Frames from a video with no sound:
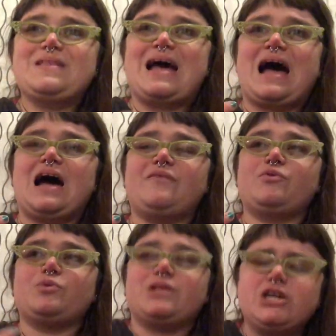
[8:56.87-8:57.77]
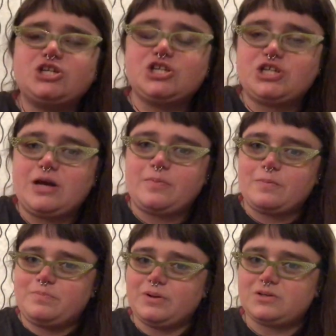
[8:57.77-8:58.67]
have a
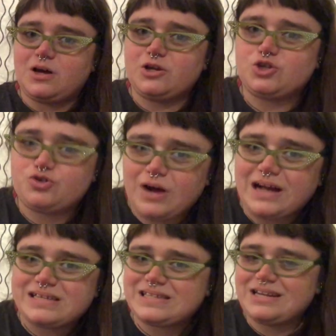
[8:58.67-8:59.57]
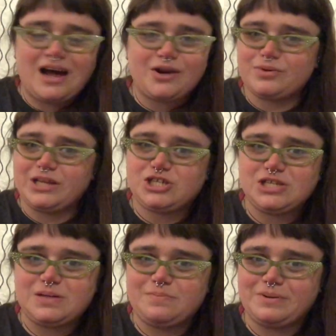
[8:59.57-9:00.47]
relationship built on trust, not a
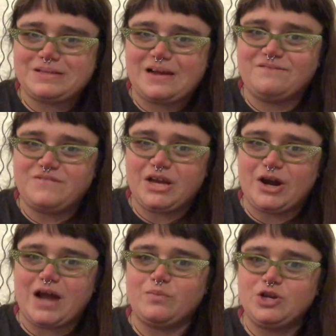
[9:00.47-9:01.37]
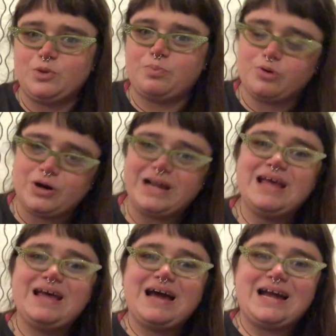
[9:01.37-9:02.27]
relationship built on fear. And when you put
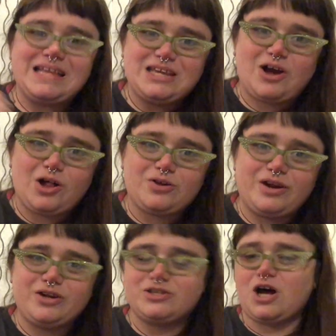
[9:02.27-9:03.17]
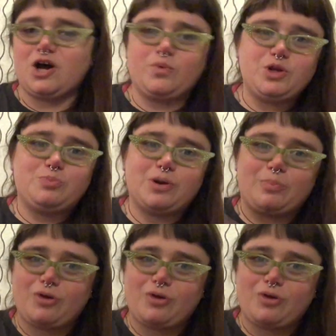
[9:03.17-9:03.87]
an e-collar on your dog, when you put a